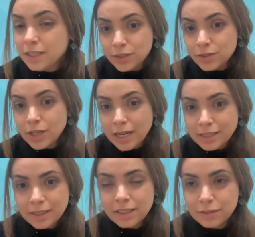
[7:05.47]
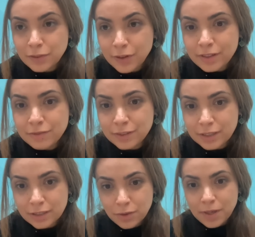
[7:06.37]
You're asking a very
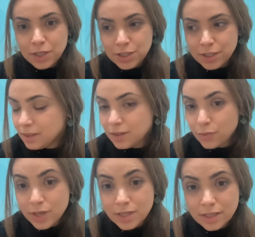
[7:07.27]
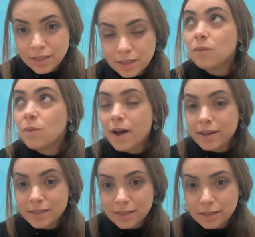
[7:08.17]
difficult question. The reason why
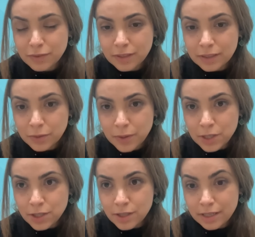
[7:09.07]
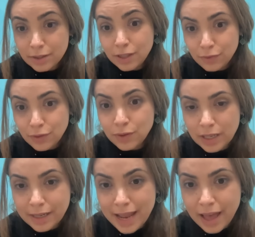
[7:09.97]
it's a difficult question, like to give you
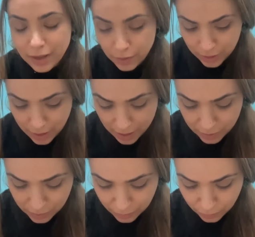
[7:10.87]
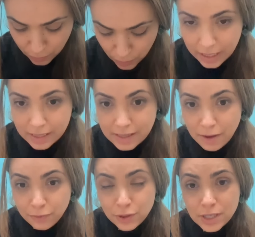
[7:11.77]
an accurate answer for, is that
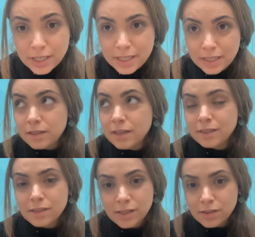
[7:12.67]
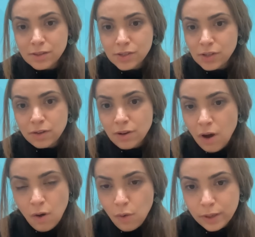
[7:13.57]
firstly, data centers are
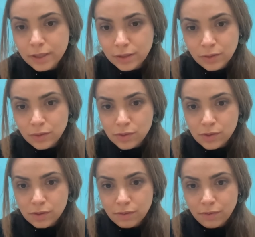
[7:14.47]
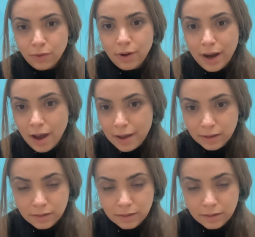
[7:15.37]
not only used for AI.